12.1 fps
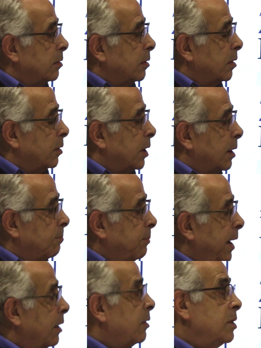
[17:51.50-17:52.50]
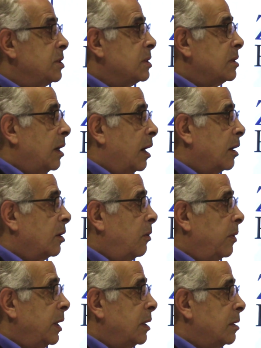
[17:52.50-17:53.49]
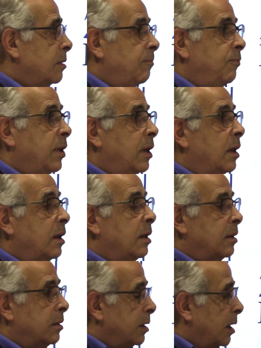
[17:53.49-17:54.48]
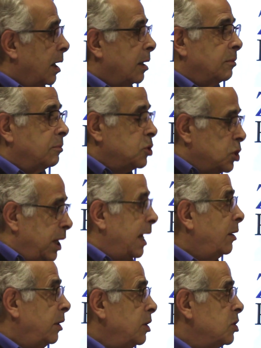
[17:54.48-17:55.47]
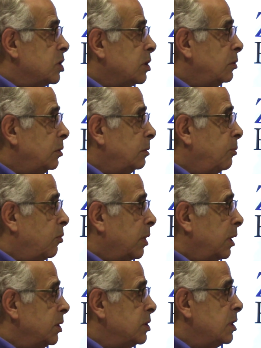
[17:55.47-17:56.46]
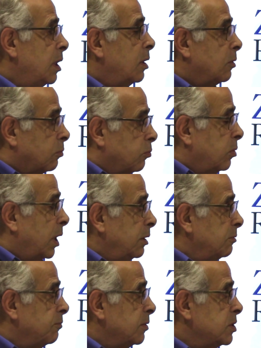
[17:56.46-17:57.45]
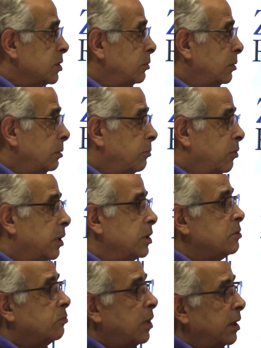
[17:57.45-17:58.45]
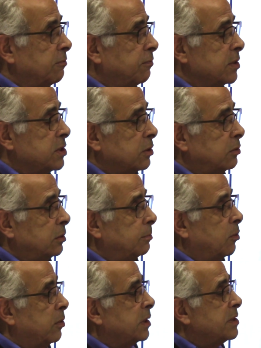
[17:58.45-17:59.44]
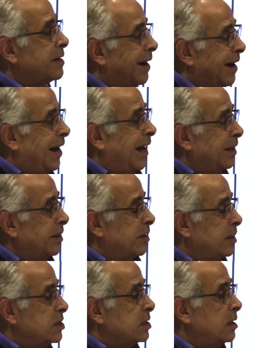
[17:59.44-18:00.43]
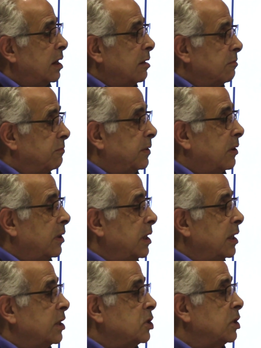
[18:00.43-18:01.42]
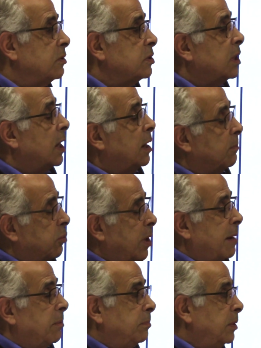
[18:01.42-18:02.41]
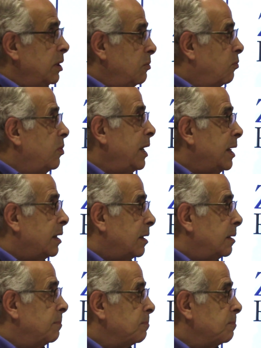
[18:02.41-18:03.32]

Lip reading: that parents are going to challenge school boards, run for school boards on these very issues, probably win